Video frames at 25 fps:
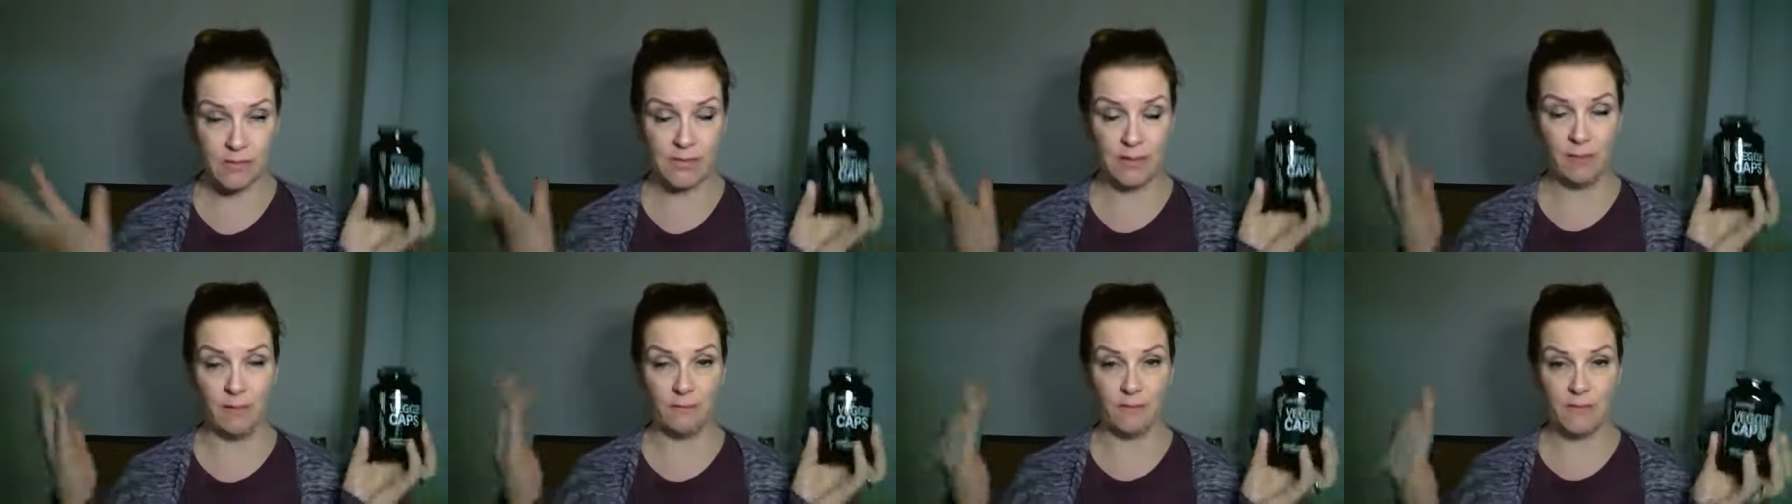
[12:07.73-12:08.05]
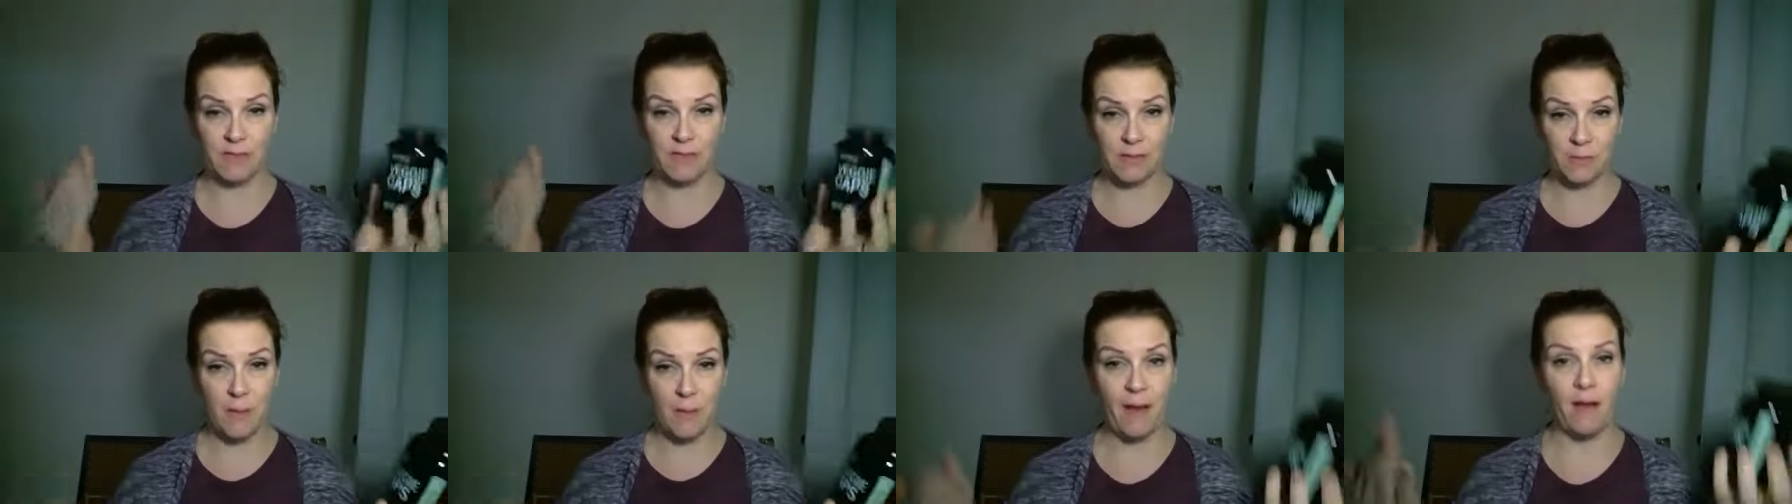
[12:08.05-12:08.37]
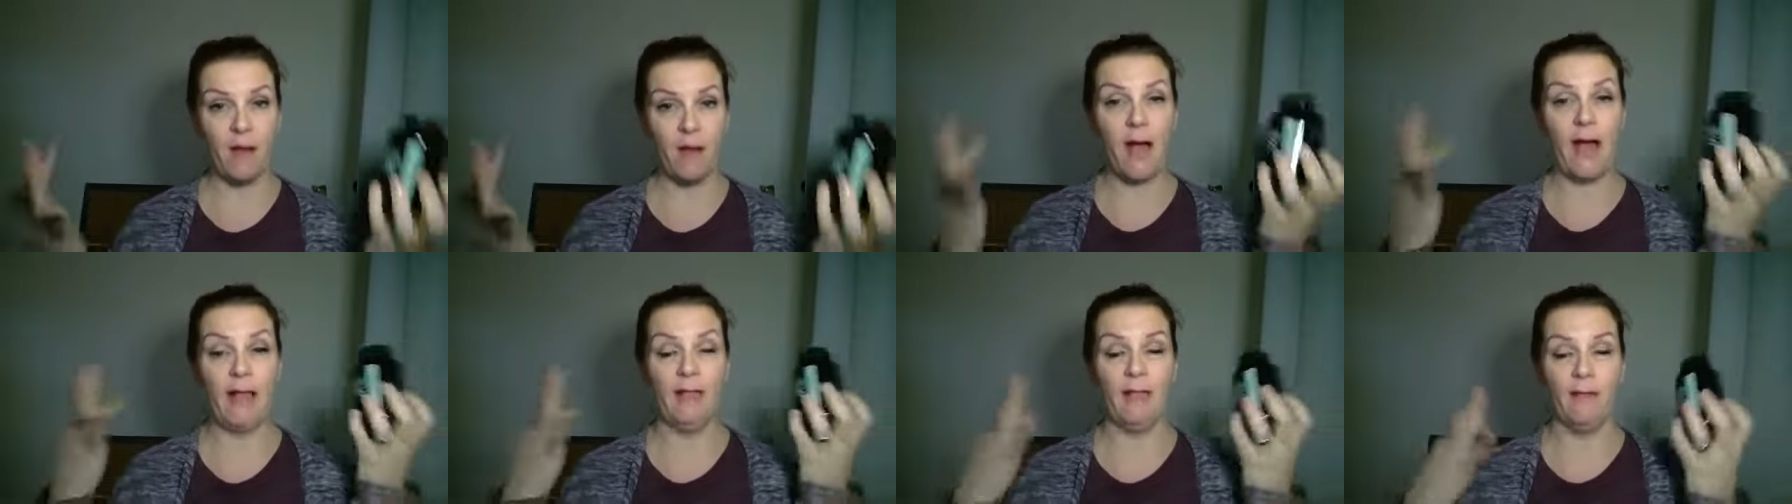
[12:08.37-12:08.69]
I love the
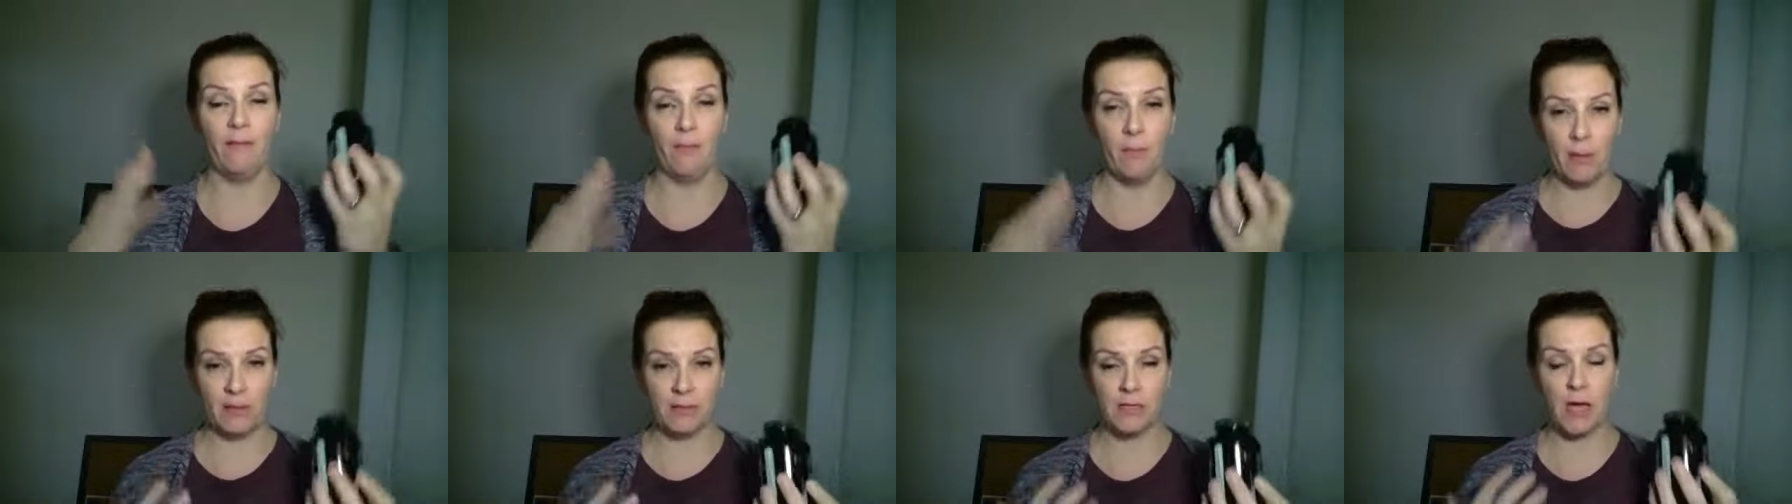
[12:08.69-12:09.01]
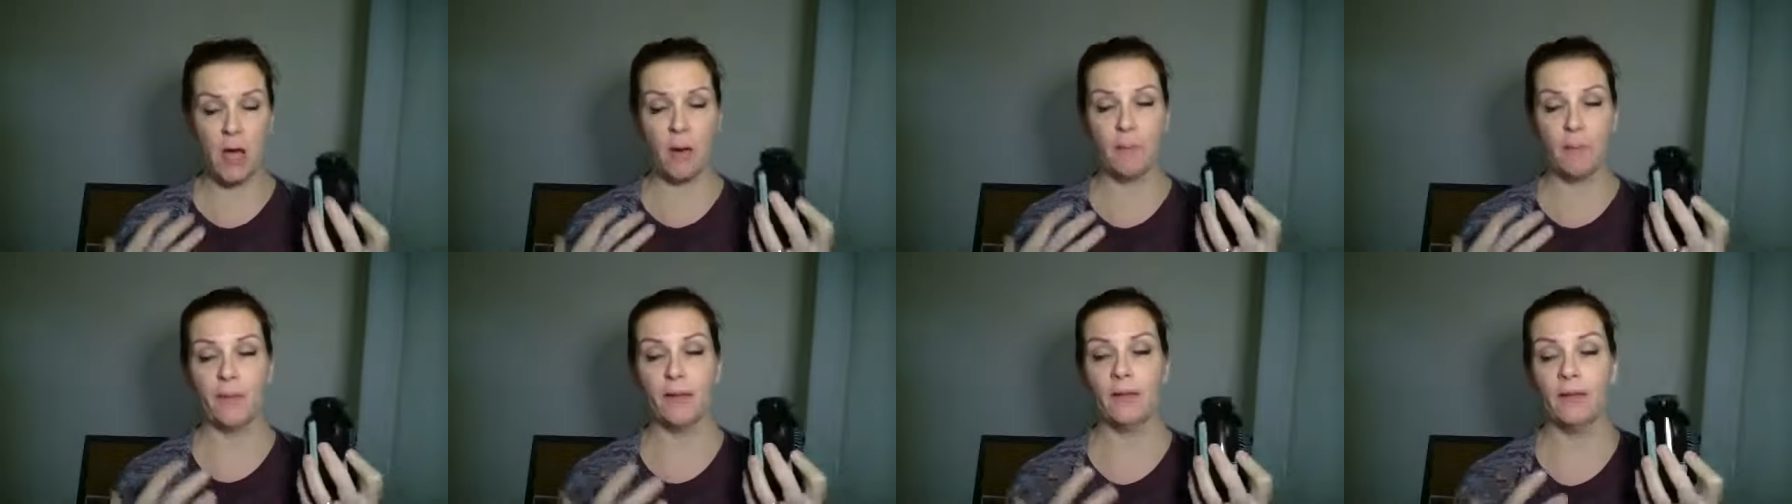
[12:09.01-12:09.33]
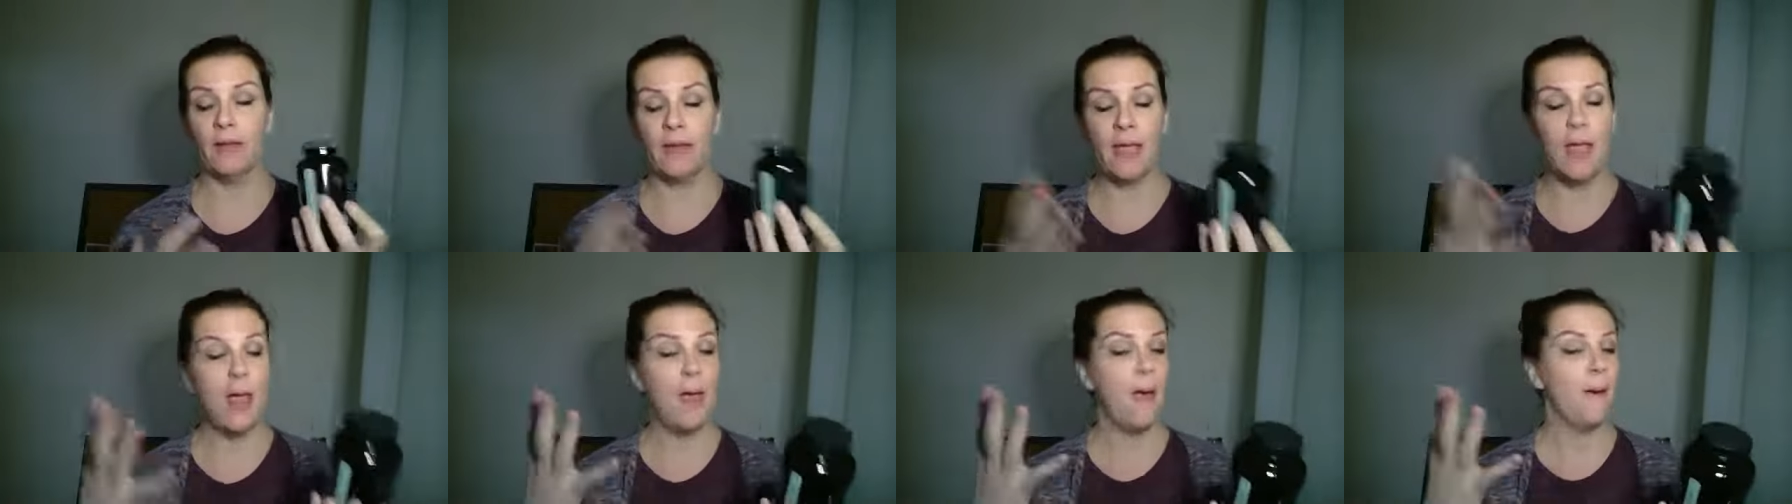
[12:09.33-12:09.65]
smell. I love them on
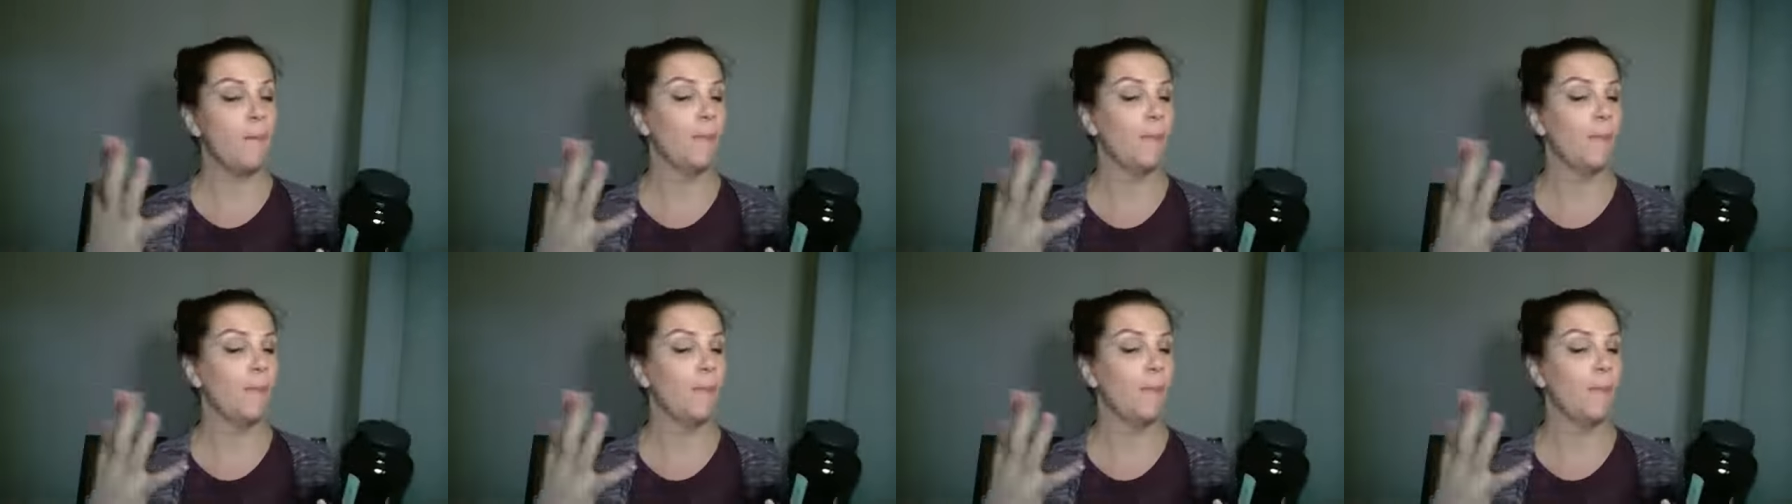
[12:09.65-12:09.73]
topically,